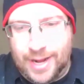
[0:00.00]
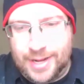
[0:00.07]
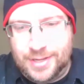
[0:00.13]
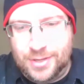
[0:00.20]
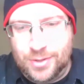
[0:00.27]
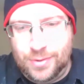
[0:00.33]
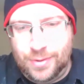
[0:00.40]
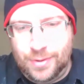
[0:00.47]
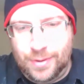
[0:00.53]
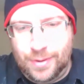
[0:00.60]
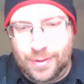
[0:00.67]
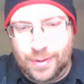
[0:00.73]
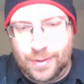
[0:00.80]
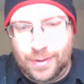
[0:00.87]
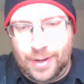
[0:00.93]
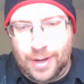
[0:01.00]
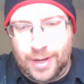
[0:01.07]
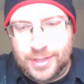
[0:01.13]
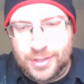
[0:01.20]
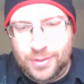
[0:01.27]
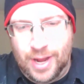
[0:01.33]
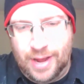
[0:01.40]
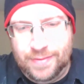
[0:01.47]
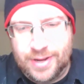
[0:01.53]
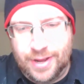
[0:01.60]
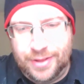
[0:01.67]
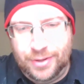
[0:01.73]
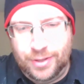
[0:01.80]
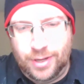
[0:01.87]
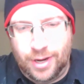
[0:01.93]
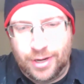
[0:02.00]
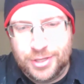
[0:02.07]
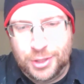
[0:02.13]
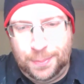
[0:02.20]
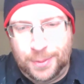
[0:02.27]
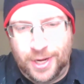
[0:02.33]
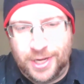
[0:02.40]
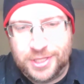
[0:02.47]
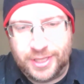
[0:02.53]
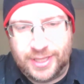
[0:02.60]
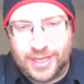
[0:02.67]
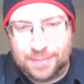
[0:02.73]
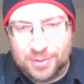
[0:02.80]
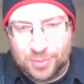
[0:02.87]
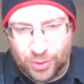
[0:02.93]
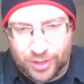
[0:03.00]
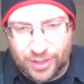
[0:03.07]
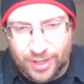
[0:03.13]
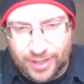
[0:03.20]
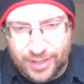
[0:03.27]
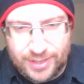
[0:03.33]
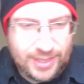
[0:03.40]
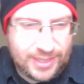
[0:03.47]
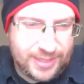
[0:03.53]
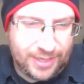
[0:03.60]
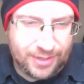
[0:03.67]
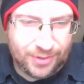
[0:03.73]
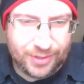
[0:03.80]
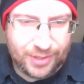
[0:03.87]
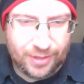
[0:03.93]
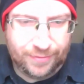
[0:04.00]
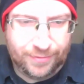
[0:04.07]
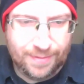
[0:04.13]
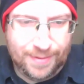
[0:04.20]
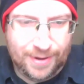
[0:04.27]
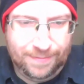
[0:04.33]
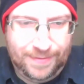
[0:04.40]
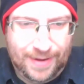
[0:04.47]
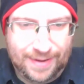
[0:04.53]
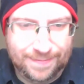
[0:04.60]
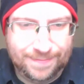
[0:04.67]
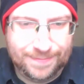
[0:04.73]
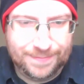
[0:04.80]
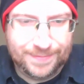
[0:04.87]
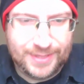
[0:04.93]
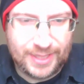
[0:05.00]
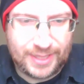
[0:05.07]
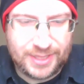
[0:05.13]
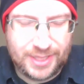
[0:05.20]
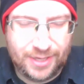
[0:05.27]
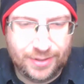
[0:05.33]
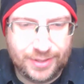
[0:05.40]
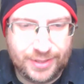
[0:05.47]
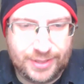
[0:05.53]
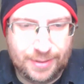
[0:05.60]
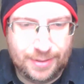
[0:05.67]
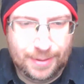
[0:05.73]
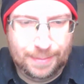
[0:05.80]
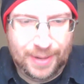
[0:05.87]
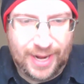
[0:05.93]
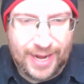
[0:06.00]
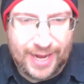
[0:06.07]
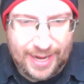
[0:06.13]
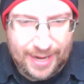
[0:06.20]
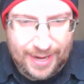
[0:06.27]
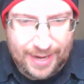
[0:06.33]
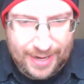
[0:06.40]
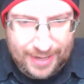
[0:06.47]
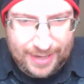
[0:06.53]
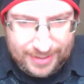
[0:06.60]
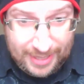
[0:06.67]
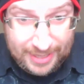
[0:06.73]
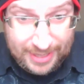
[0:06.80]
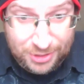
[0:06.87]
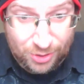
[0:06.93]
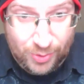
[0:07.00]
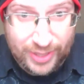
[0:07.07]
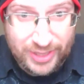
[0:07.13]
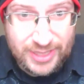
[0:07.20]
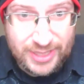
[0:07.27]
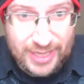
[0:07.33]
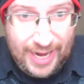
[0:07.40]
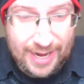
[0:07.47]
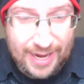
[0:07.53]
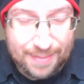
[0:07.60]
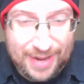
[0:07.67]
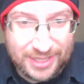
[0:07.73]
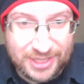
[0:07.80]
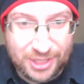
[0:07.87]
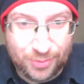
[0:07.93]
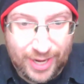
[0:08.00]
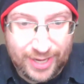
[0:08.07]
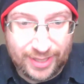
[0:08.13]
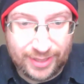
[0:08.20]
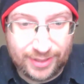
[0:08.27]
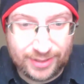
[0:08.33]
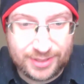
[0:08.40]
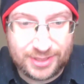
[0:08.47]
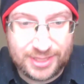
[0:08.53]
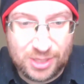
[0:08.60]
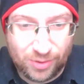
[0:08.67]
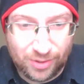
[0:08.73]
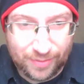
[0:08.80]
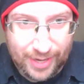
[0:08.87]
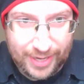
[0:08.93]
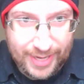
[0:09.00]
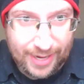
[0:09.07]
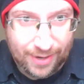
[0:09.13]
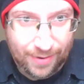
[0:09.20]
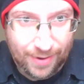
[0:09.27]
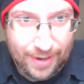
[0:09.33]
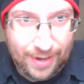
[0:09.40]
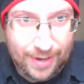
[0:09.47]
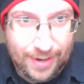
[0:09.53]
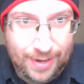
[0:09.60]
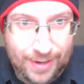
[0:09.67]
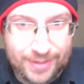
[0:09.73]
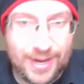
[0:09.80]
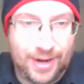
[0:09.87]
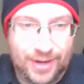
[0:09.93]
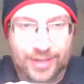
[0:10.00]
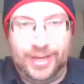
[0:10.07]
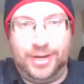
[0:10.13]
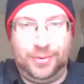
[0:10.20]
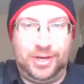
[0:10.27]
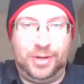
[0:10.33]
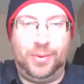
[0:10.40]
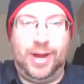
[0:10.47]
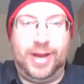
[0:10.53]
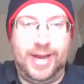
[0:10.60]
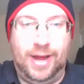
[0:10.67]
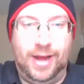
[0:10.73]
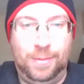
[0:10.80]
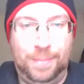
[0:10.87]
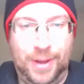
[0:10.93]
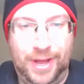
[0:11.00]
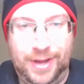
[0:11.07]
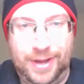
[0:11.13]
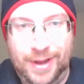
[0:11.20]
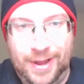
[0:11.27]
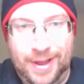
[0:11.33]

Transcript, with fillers: I do. I do have another larger project that I've been working on, as I said earlier, for about five, six years. Uh, but I, to answer your question, yeah, I'm actually writing the sequel right now. Not okay. literally right now, but